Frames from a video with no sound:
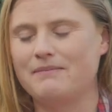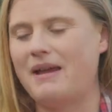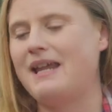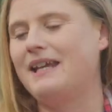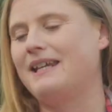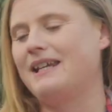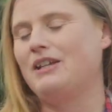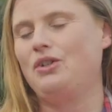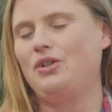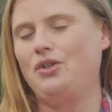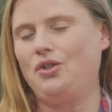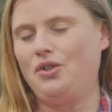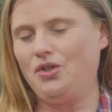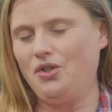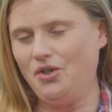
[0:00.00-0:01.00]
making
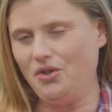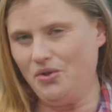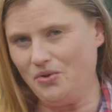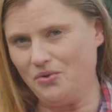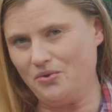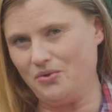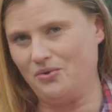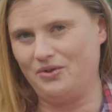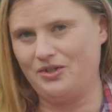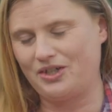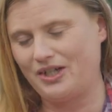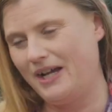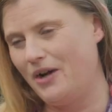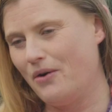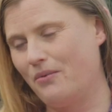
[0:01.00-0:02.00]
huge